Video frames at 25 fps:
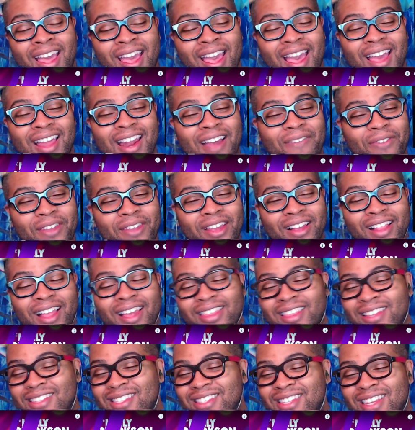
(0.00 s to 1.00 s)
and I feel like
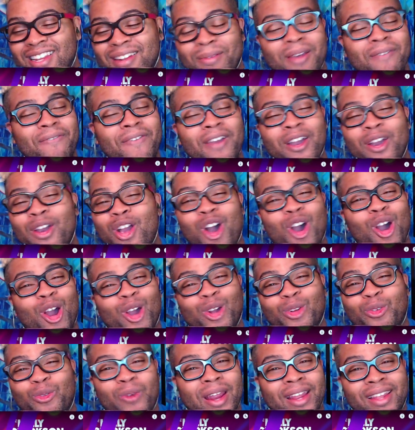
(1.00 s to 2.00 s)
this is going to be a very
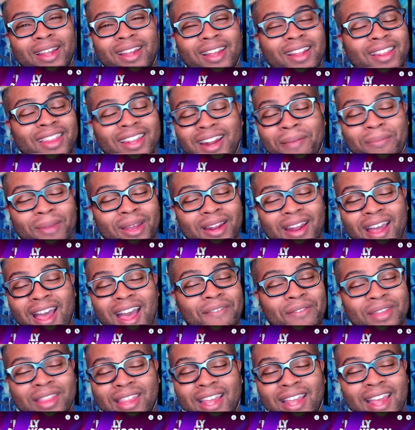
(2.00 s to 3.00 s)
hard ranking that I'm going to
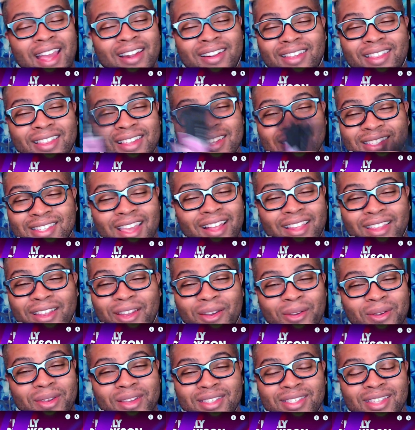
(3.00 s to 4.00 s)
have at the end of this
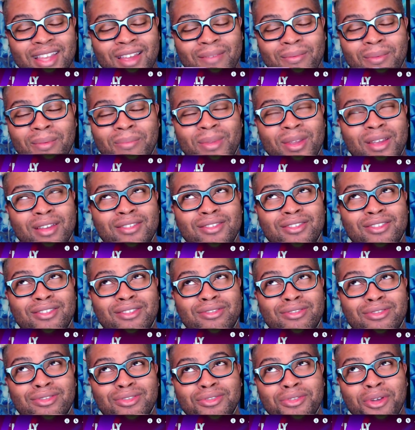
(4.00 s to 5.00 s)
Kellyoke segment because there are
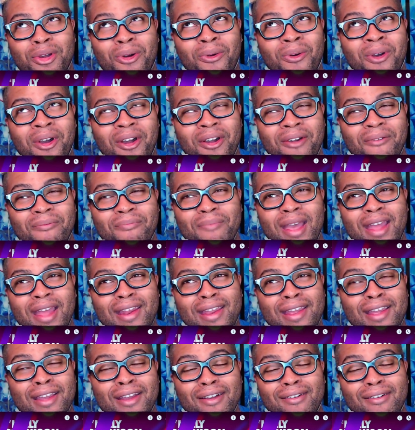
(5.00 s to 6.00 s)
so
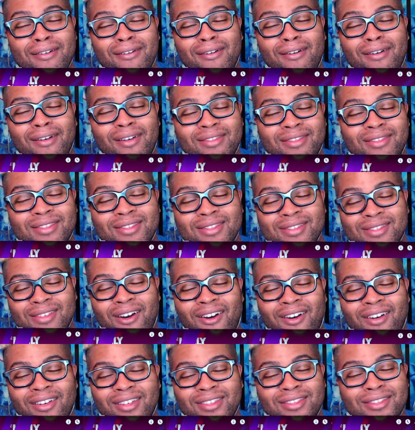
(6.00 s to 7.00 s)
many good
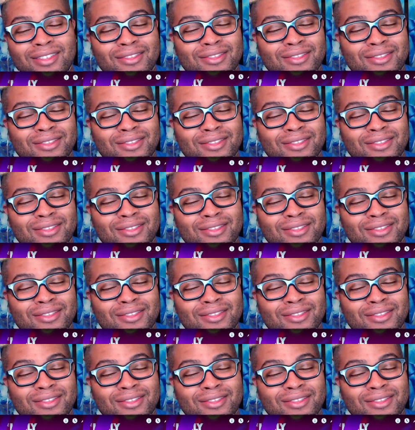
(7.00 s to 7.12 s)
songs.